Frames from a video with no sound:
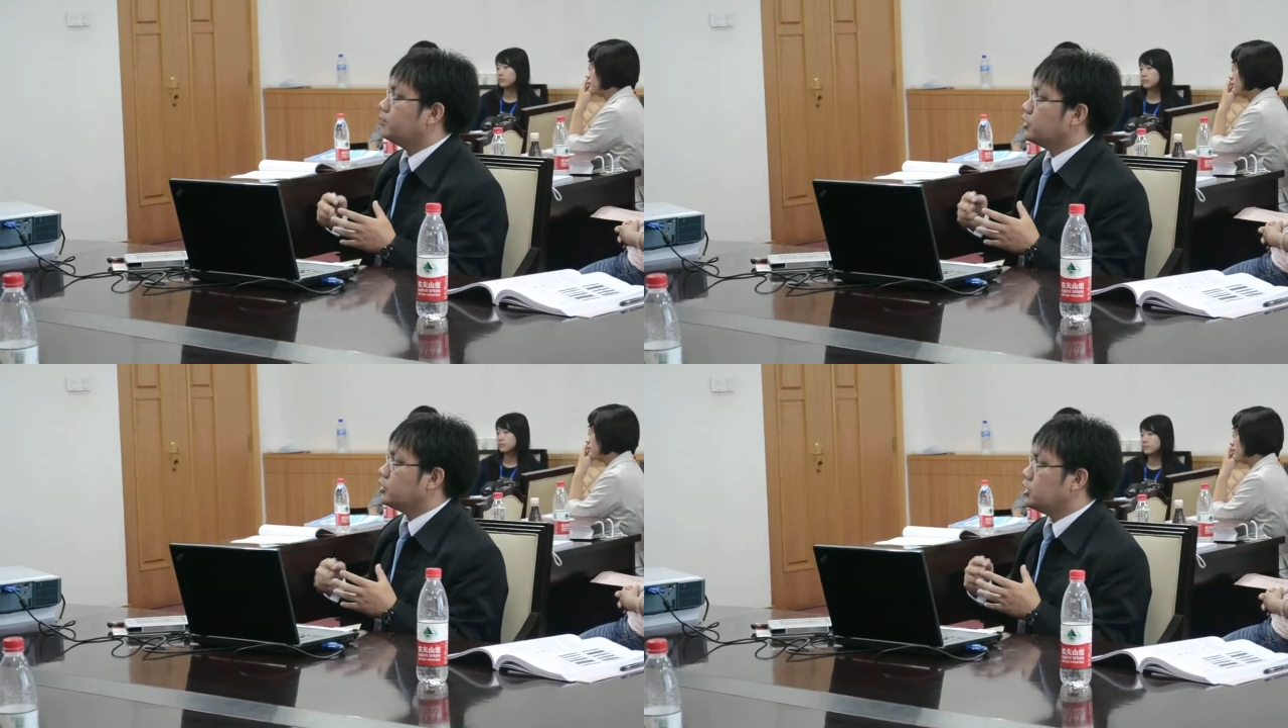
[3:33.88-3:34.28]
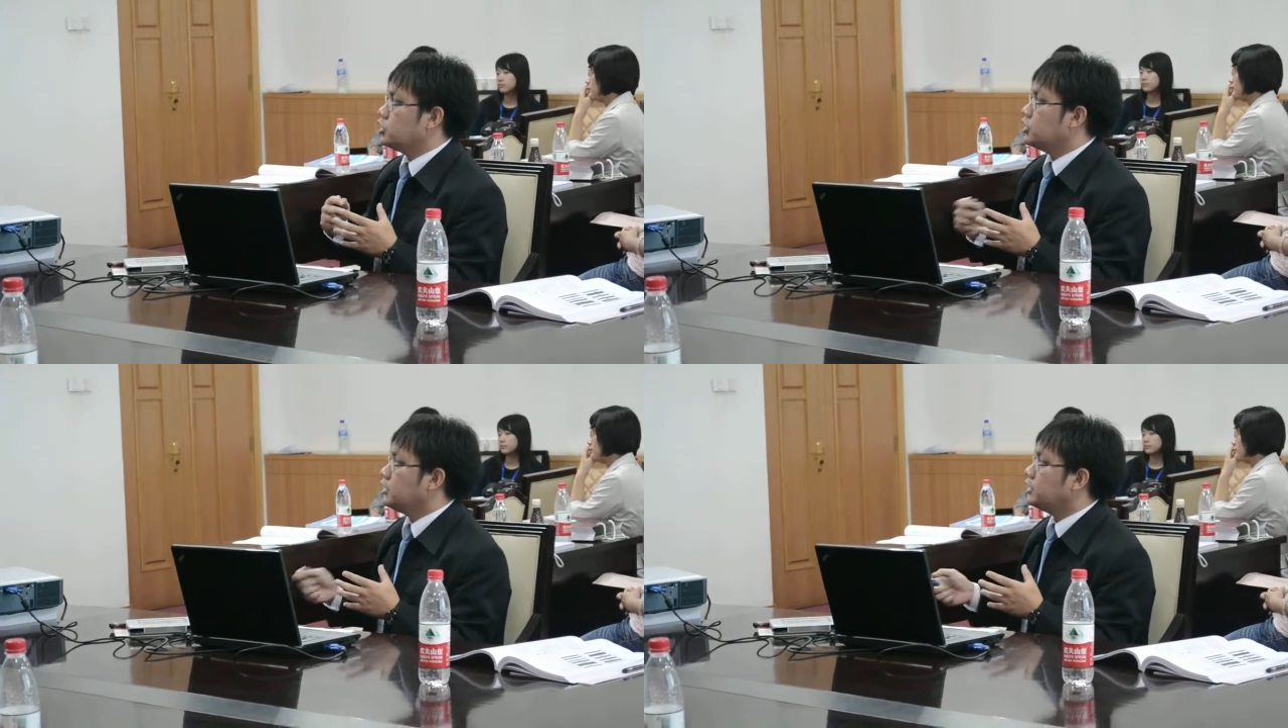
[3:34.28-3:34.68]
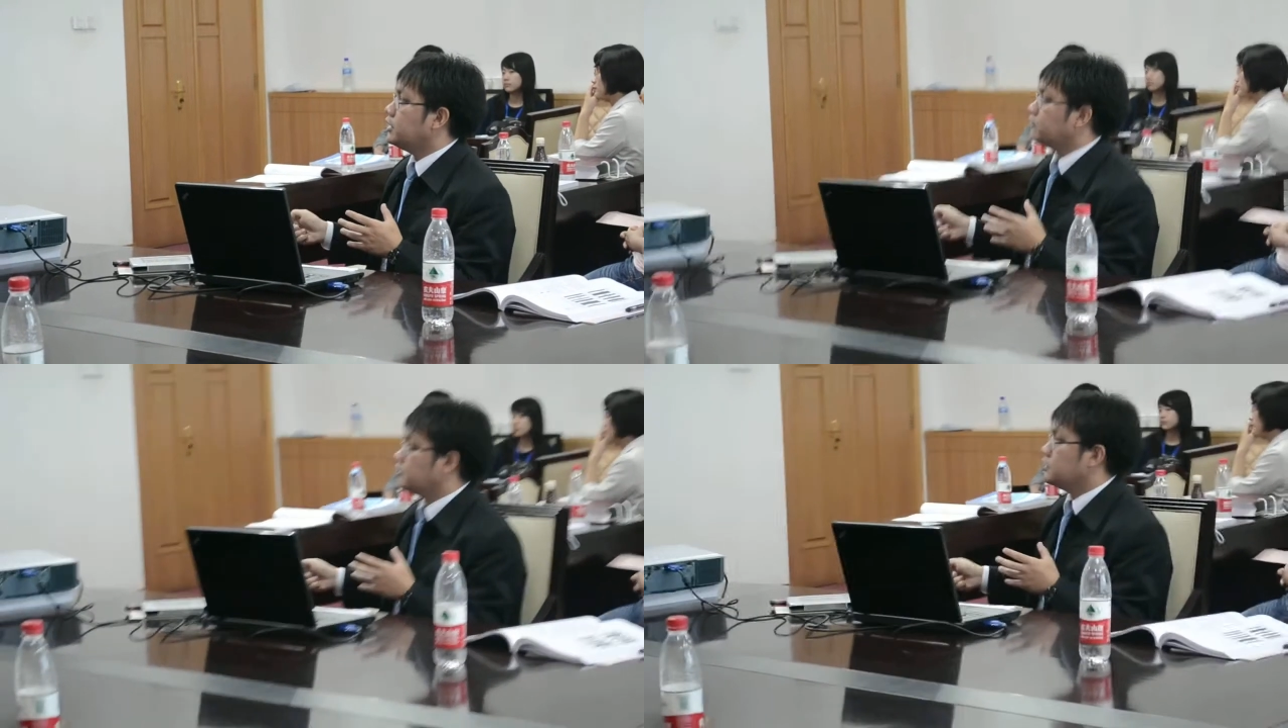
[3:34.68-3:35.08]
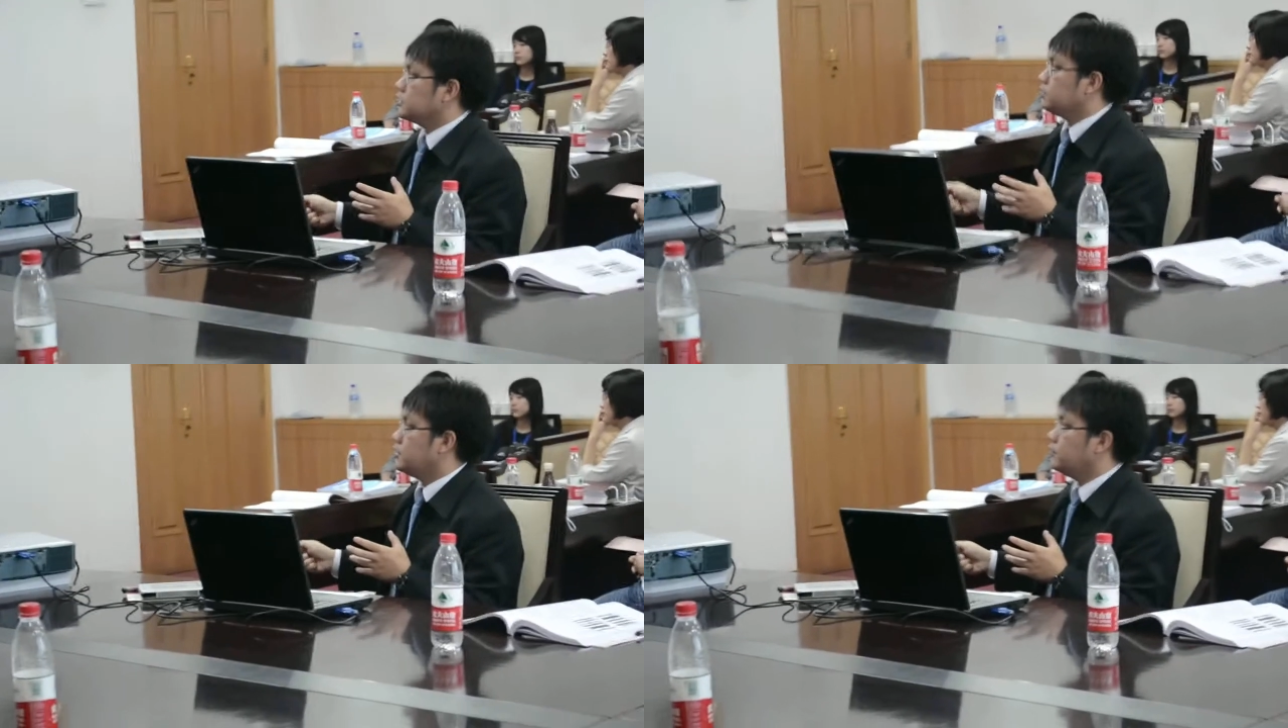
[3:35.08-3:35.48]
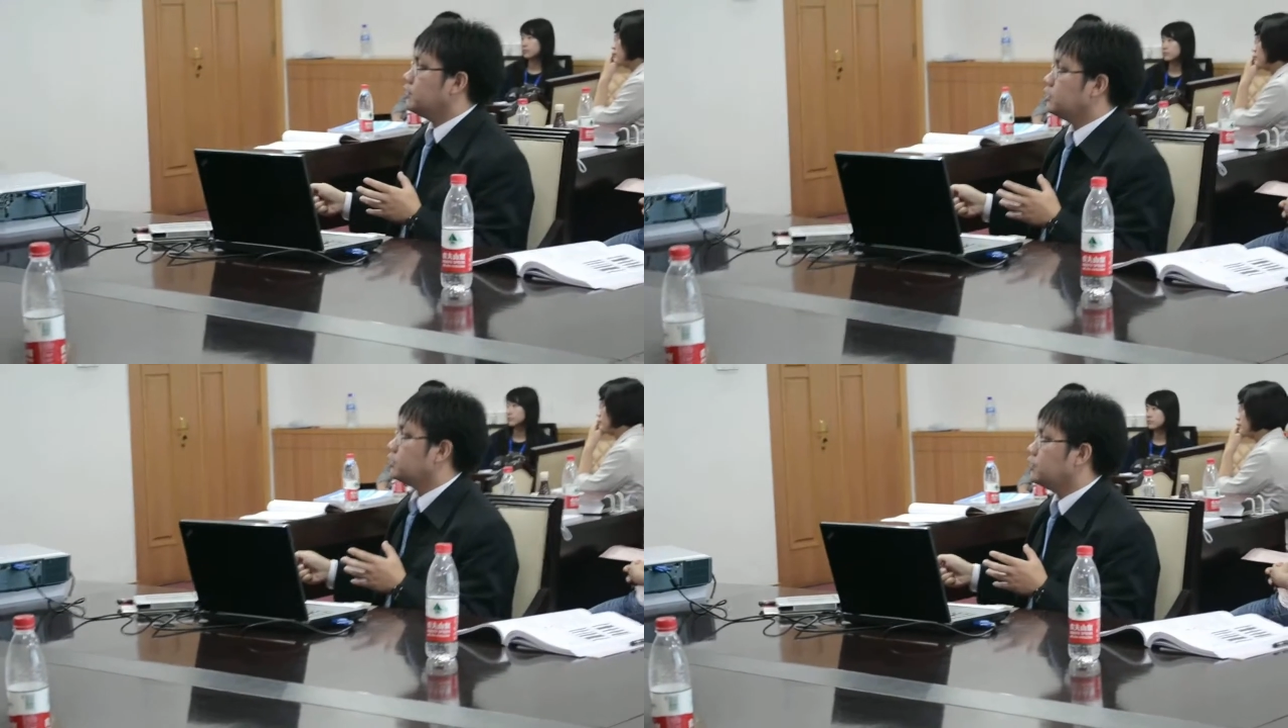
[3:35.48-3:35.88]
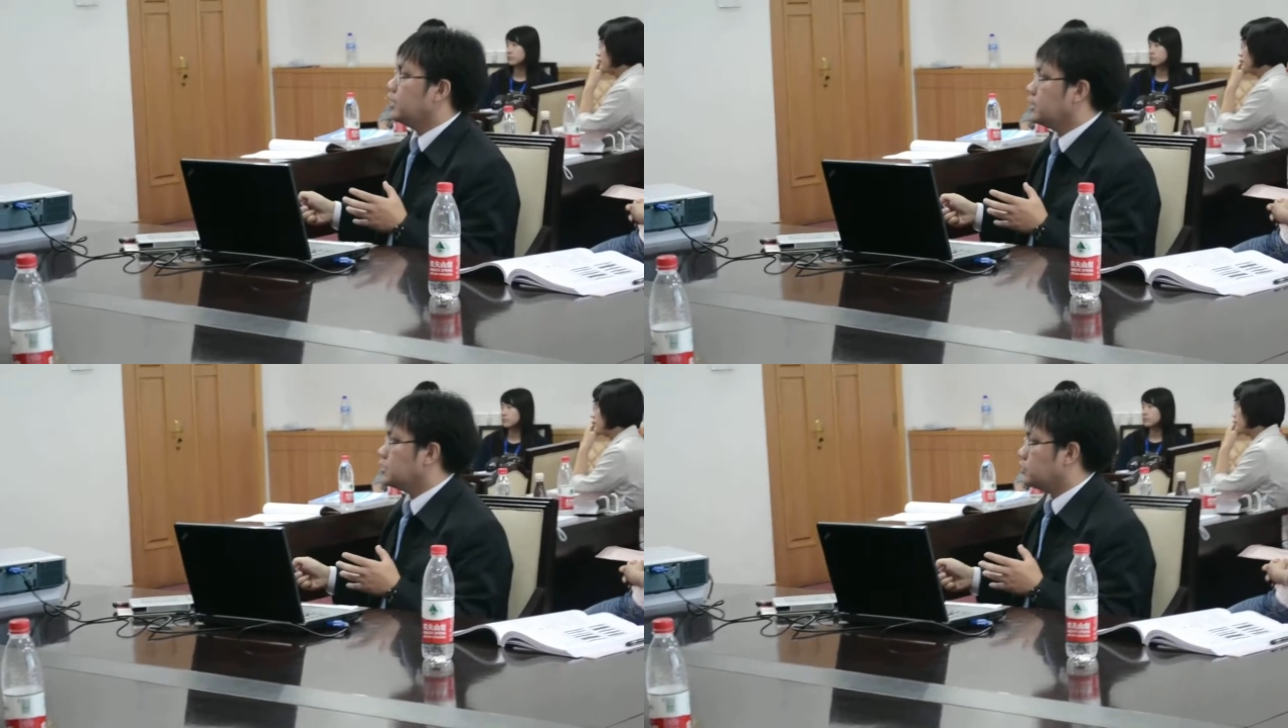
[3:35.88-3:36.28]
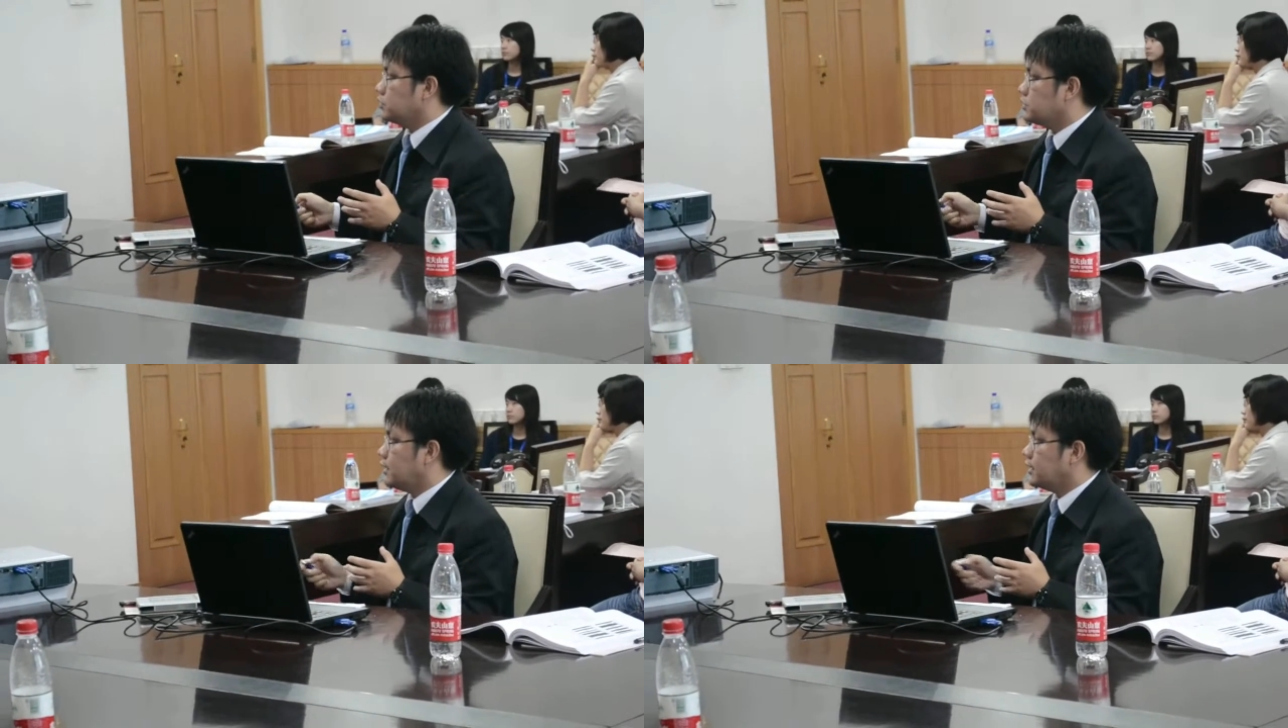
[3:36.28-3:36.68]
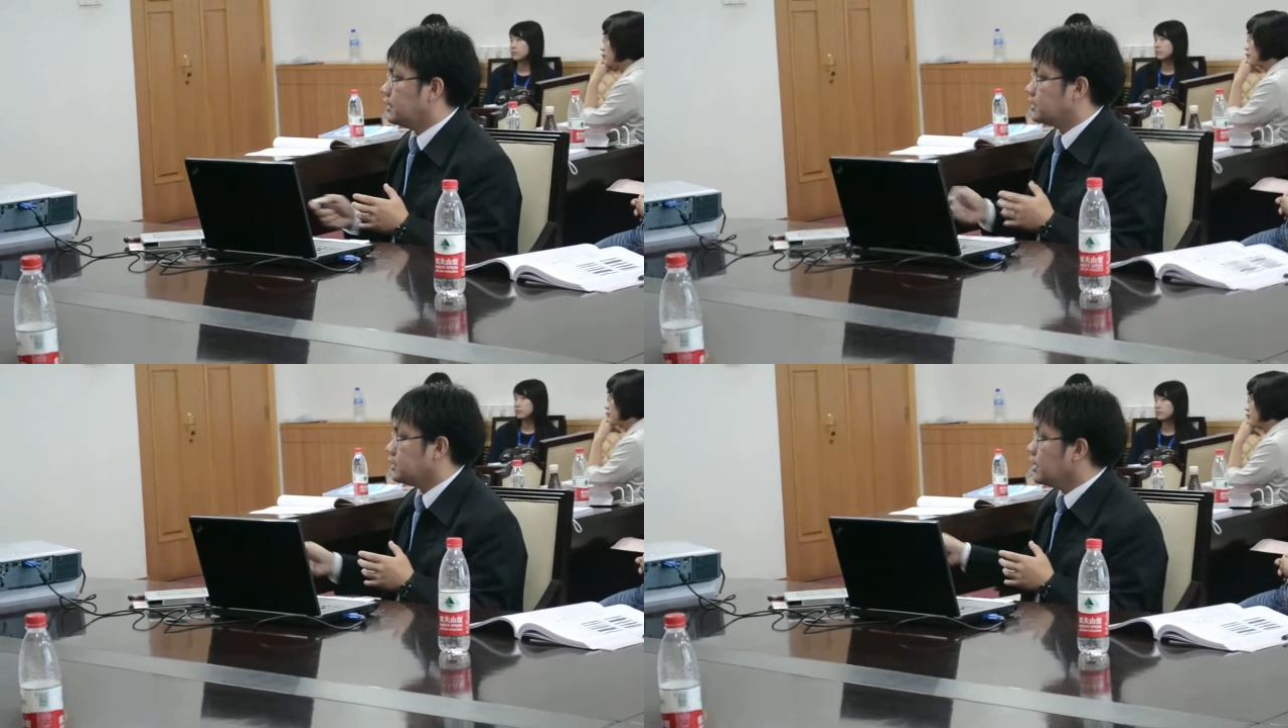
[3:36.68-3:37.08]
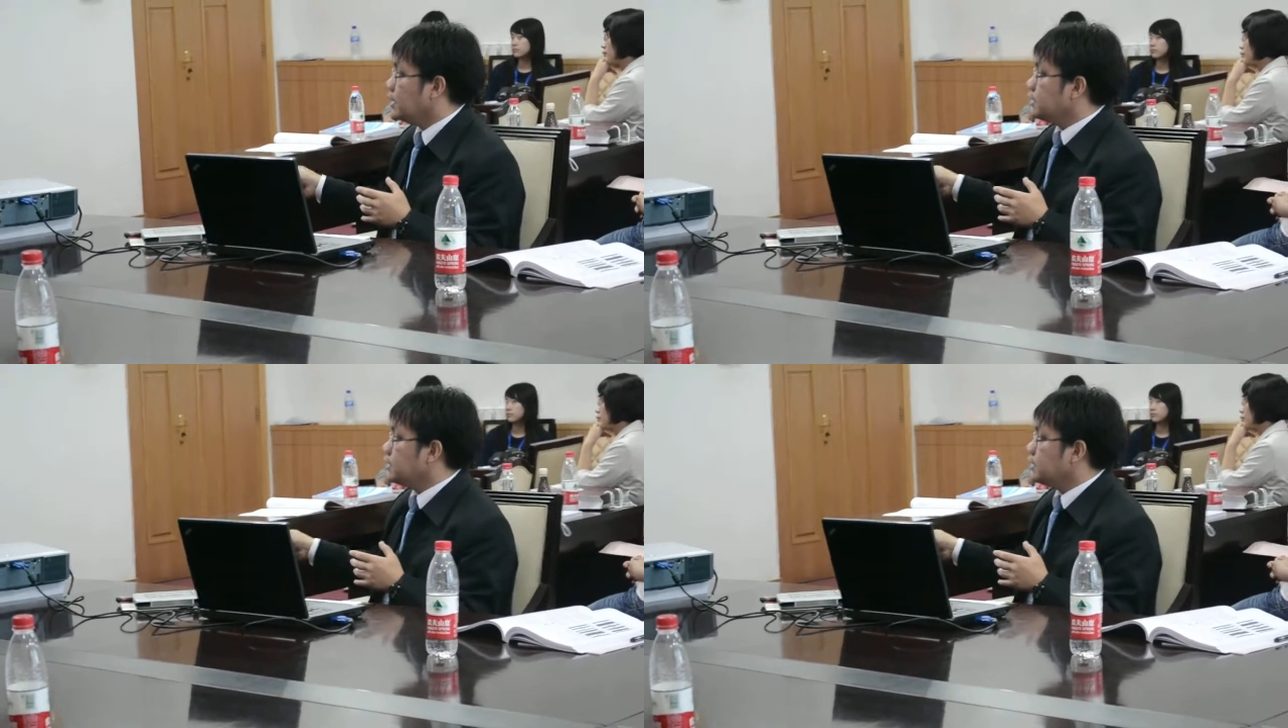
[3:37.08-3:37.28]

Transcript: potential difference between two electrodes like this.